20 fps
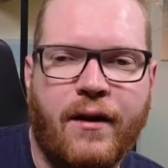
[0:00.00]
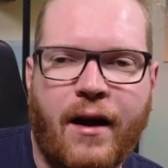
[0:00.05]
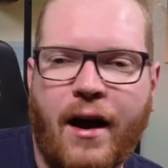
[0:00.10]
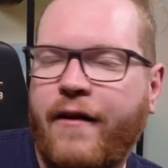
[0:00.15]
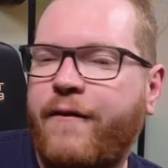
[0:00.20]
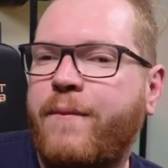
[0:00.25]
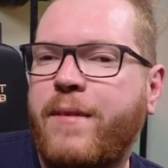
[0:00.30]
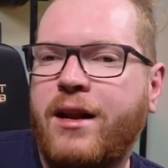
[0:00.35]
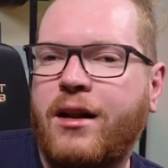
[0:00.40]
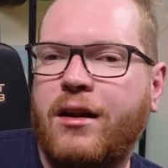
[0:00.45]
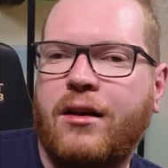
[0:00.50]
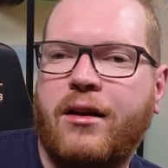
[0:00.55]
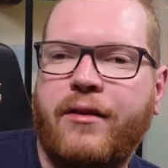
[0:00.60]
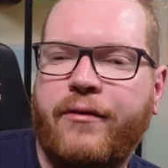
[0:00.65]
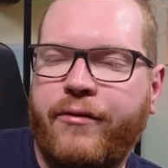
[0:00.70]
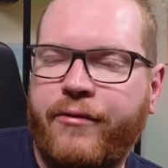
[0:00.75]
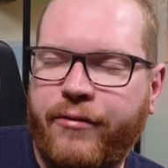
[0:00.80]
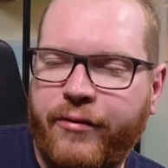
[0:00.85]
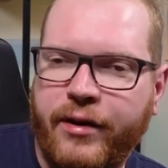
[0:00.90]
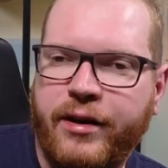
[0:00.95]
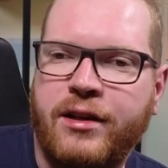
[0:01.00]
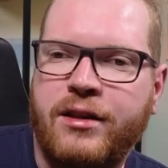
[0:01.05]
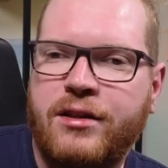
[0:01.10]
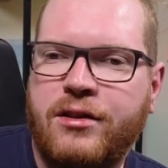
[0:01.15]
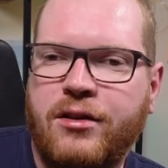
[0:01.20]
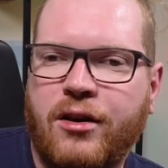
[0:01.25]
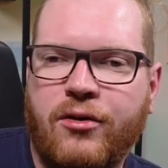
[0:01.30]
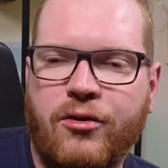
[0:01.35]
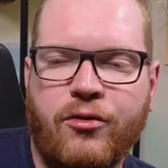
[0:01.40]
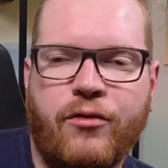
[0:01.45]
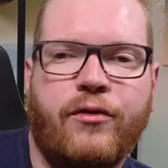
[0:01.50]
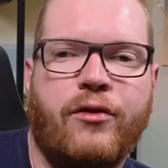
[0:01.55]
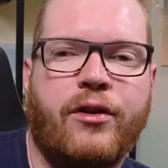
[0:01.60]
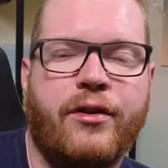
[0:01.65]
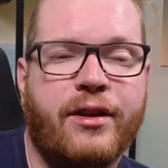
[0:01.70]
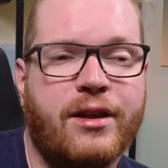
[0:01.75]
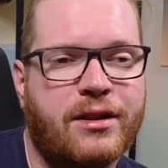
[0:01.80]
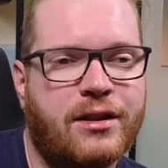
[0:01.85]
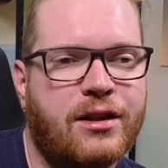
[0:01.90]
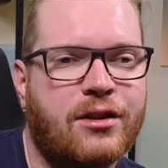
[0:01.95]
I've made a lot of friends over on
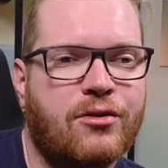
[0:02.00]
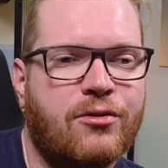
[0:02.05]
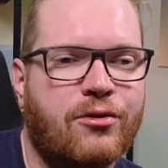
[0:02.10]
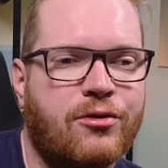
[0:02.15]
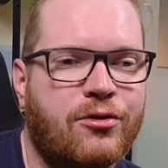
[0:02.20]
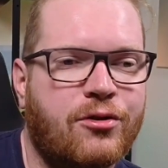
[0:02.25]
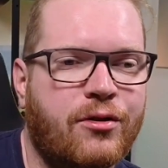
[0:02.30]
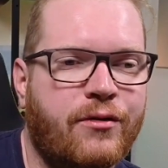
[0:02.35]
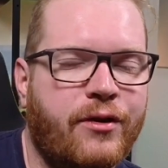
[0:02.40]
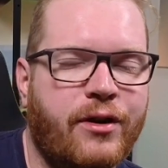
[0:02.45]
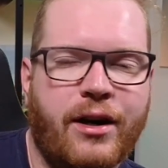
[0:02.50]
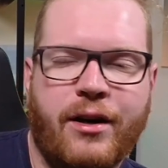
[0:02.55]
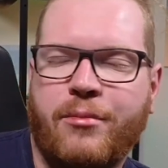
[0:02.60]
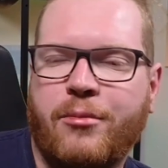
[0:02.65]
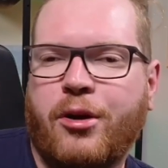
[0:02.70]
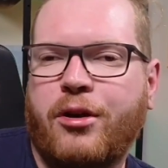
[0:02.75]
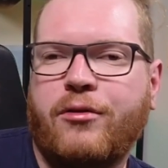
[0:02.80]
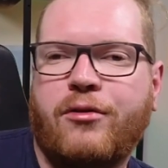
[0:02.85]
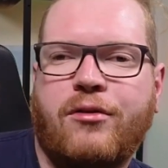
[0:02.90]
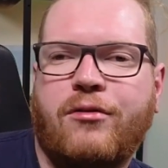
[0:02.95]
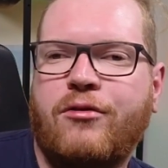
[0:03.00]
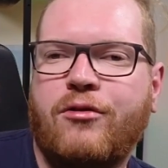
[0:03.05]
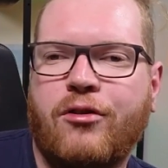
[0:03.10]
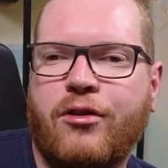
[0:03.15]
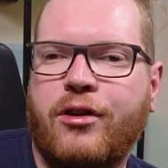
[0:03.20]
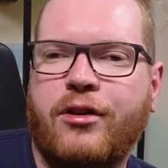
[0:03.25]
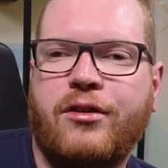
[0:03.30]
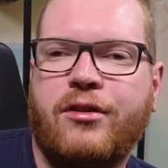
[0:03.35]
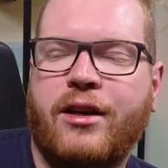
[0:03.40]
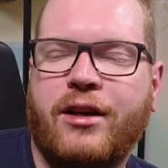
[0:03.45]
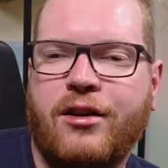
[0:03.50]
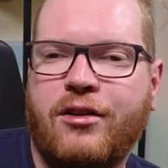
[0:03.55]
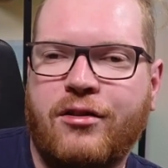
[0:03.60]
this Discord server, and I'm not gonna